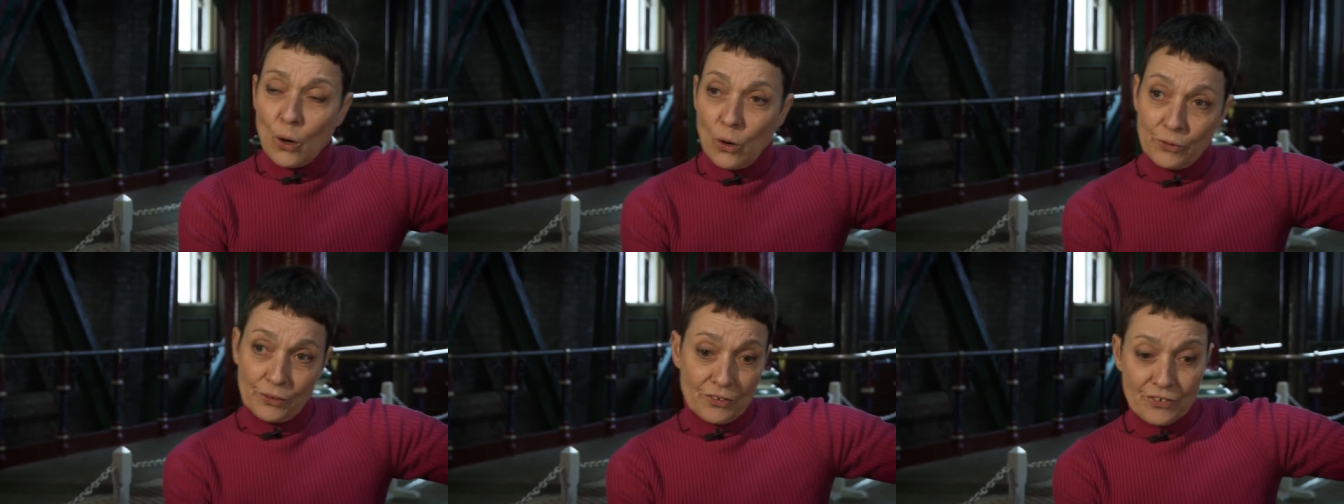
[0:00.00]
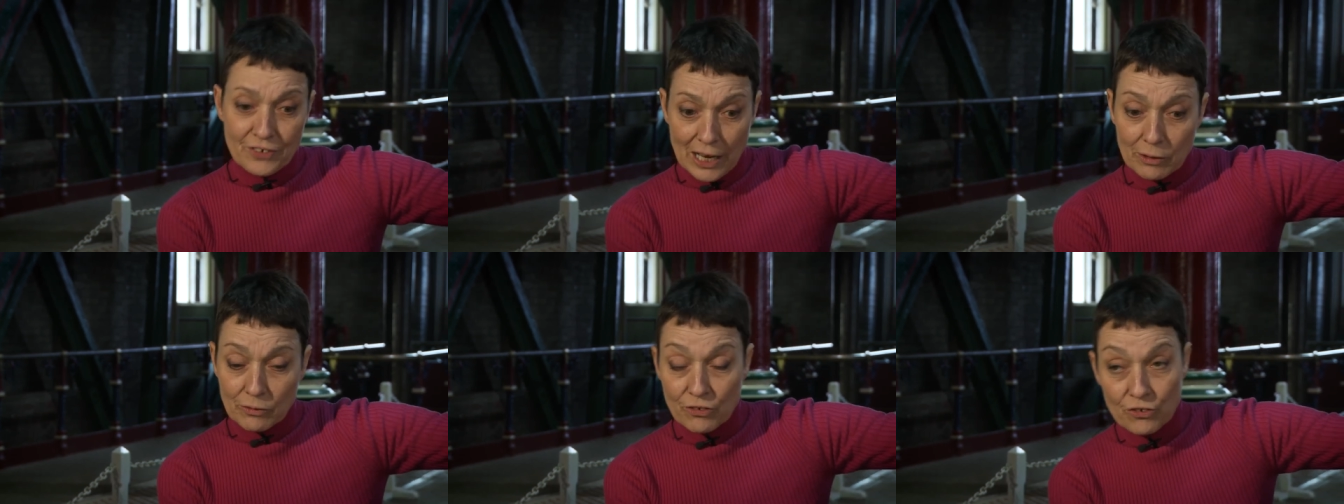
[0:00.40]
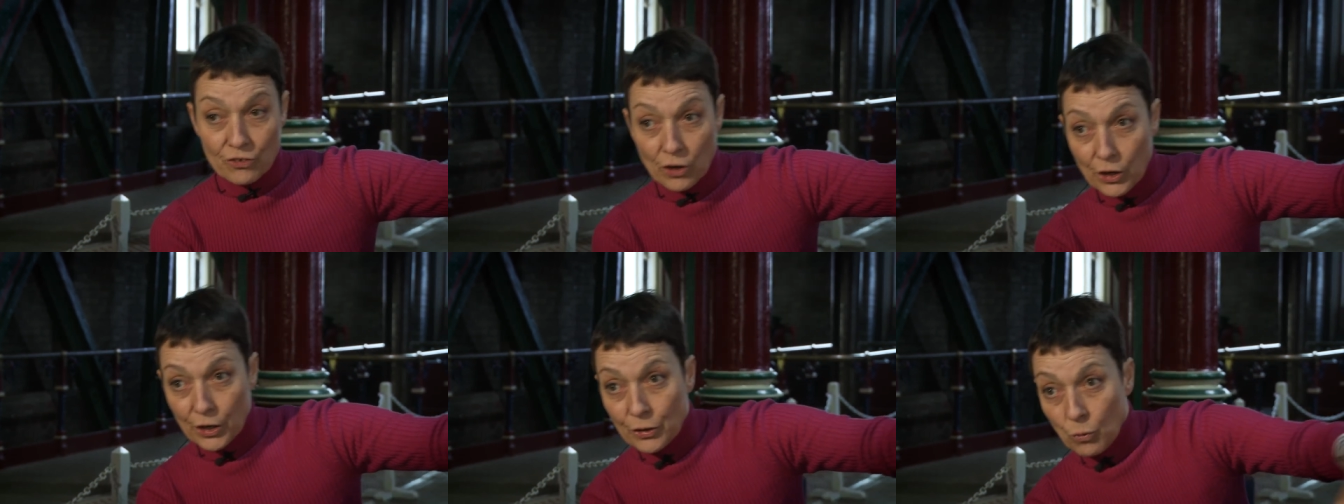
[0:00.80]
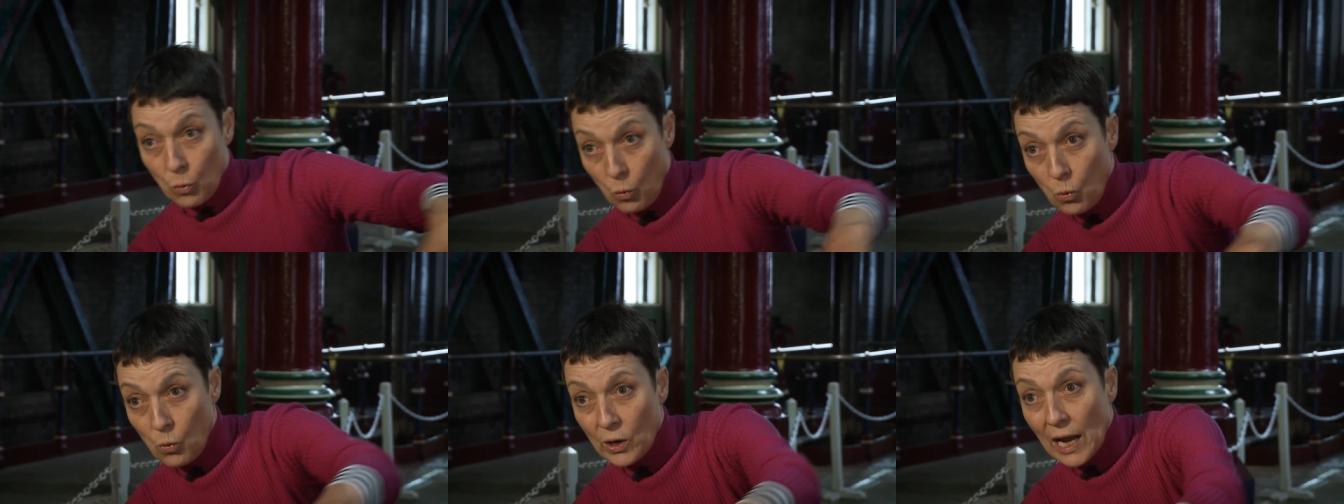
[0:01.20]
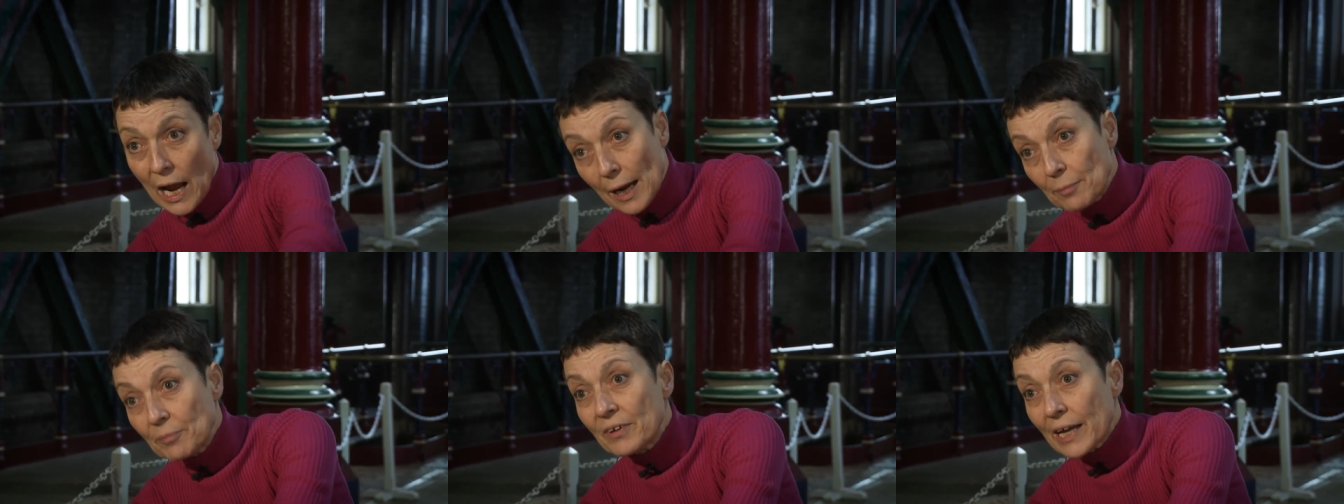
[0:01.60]
on the south side all
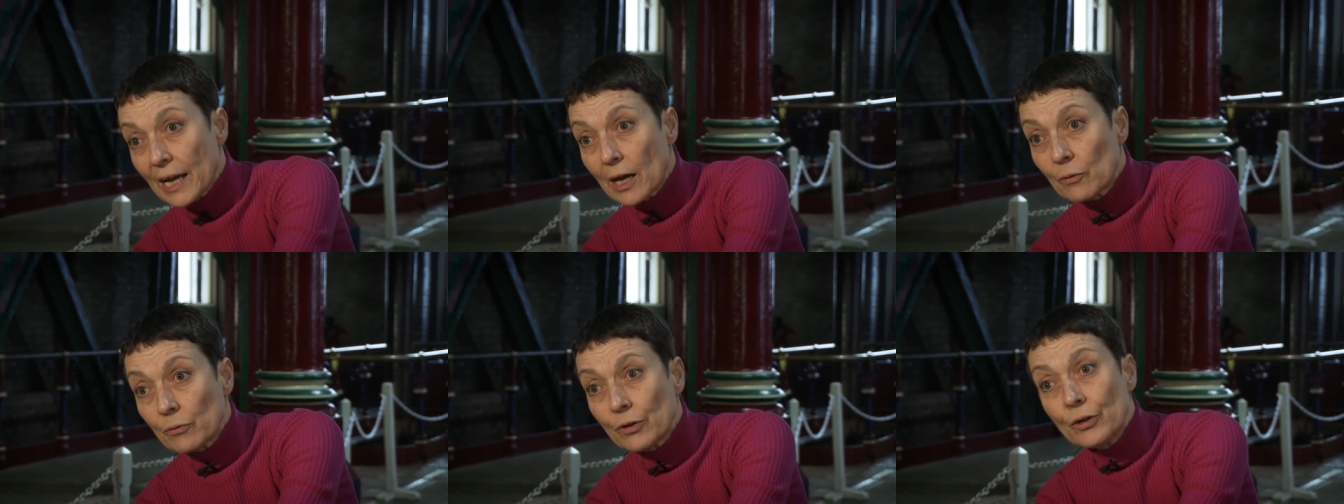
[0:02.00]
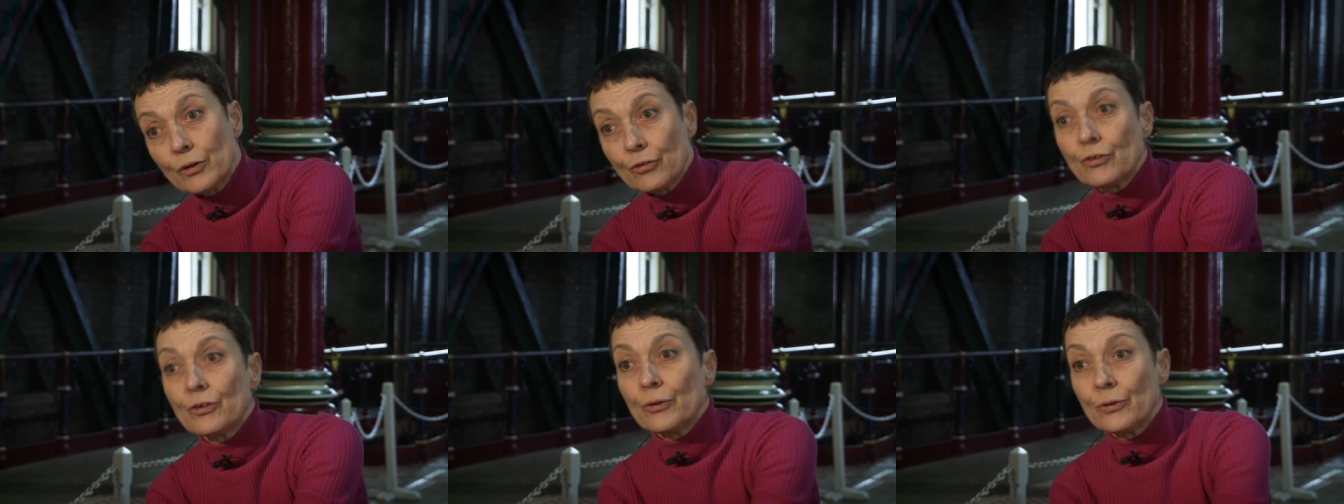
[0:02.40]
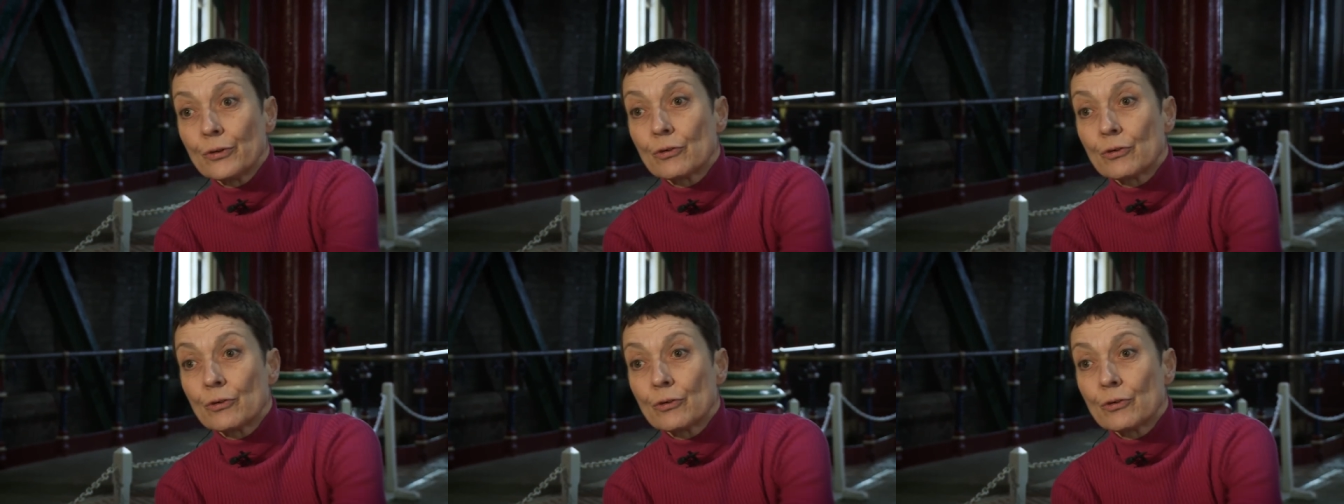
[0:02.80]
came down to